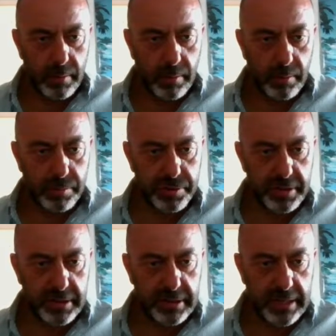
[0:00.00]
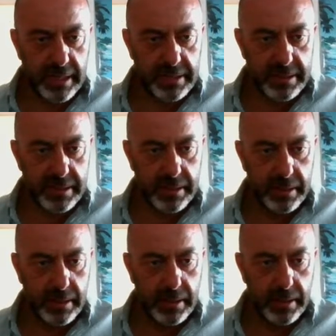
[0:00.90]
OC test.
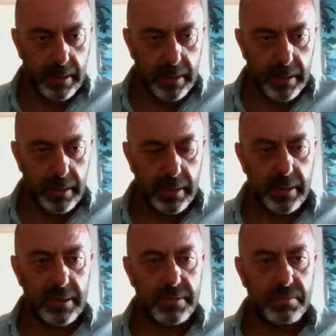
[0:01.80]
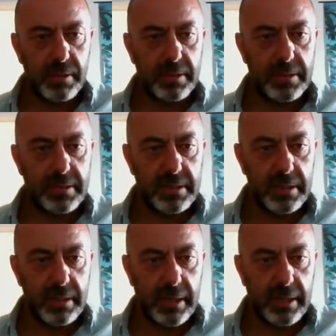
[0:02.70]
This one is
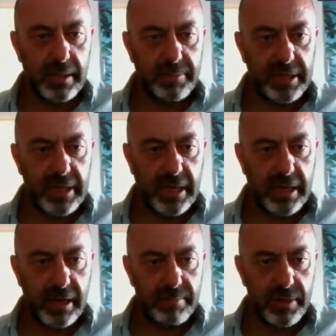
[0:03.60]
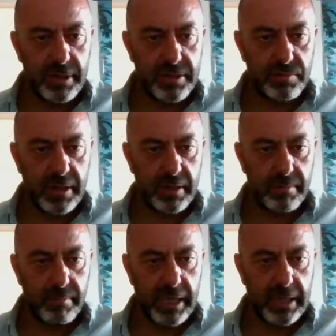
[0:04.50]
here, and MDK ARM is where
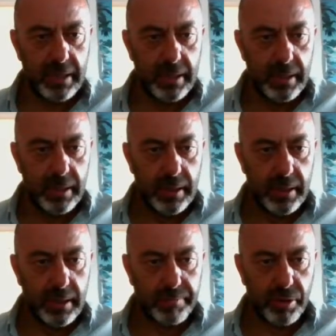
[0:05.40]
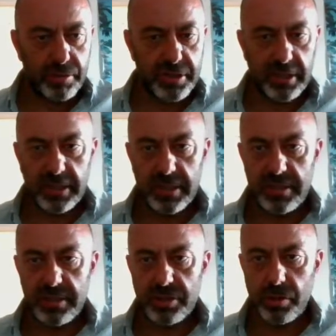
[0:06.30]
my project
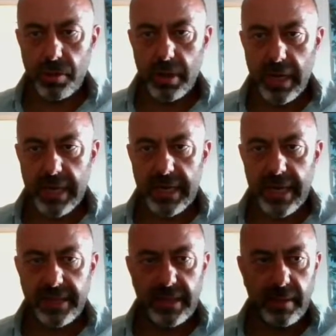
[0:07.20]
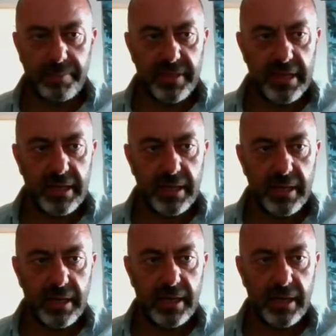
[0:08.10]
is. So I end up the
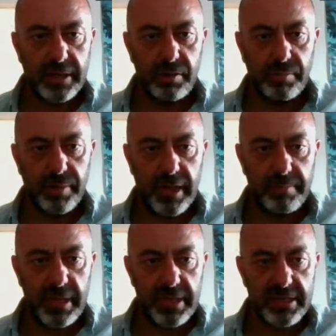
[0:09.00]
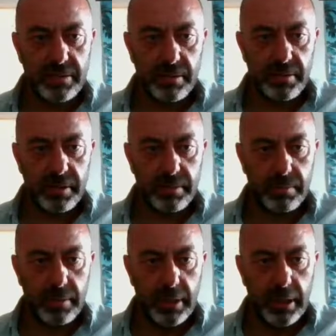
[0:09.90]
CubeMX in order
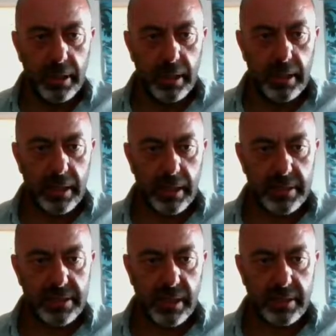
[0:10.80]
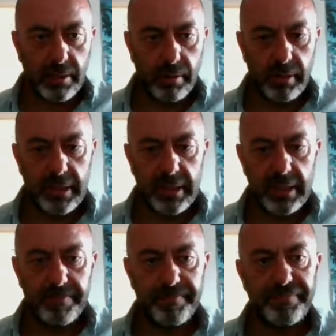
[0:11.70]
to start only
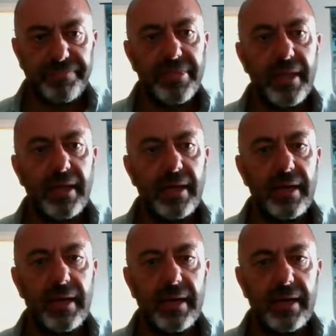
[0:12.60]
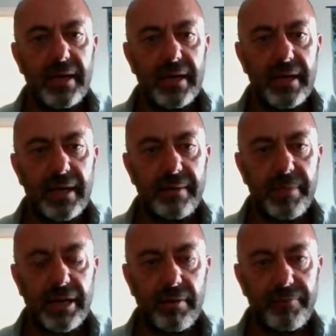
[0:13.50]
the
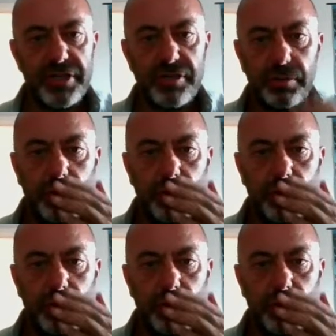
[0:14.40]
Microvision